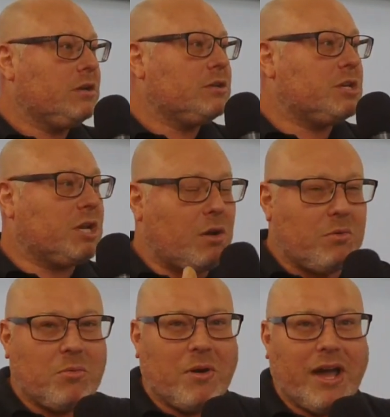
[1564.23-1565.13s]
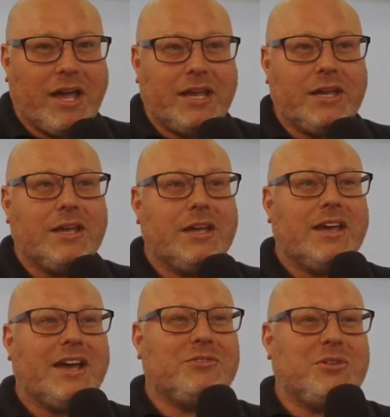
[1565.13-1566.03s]
to go away
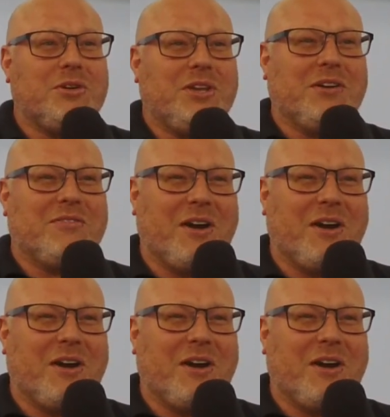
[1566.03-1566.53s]
and do your